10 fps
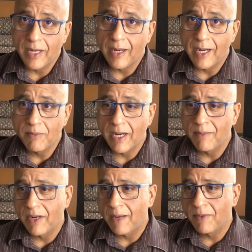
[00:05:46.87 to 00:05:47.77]

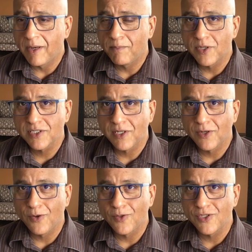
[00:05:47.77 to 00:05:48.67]
I'm a personal
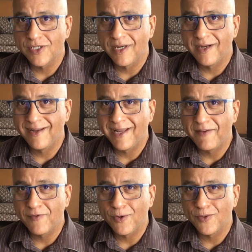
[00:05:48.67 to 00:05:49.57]
coach,
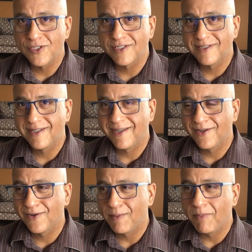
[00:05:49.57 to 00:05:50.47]
life coach,
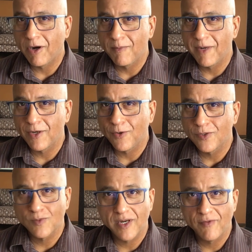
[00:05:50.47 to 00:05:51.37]
empowerment
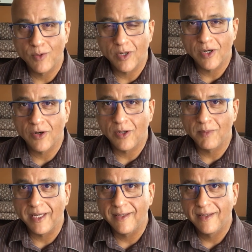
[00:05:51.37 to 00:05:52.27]
coach, whatever you want to call
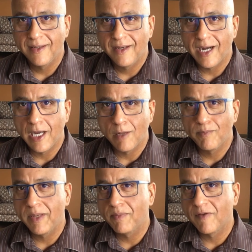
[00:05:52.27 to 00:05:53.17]
me. I help
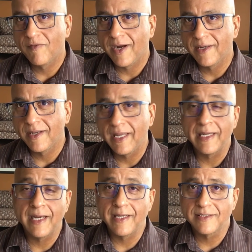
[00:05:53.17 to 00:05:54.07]
people find and
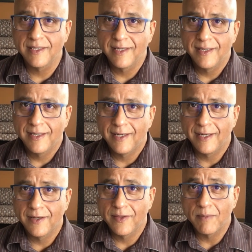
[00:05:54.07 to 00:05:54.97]
ignite
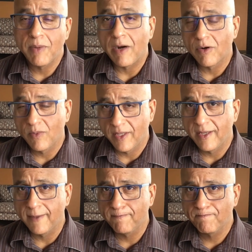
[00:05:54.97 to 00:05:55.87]
their power
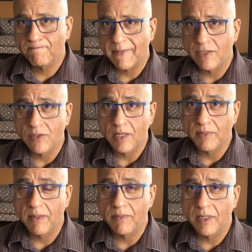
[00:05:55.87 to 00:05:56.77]
within, and to
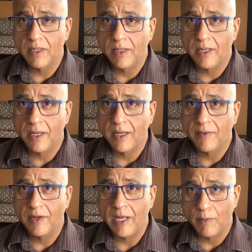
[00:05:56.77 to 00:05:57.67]
help them
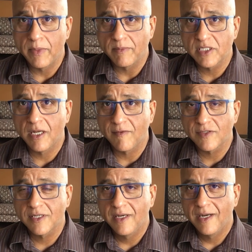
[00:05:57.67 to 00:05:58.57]
help
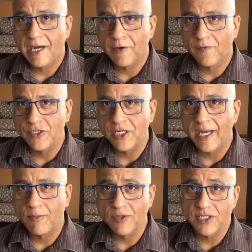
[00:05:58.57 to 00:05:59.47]
themselves out of a
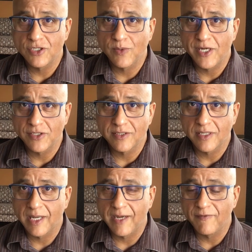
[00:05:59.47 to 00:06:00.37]
jam or situations
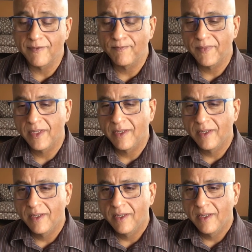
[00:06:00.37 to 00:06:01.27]
in life.
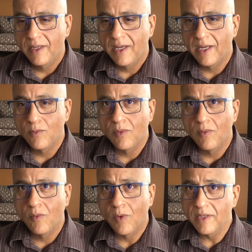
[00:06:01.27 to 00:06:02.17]
And
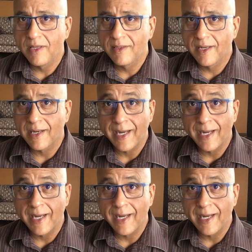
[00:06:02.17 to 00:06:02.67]
one thing that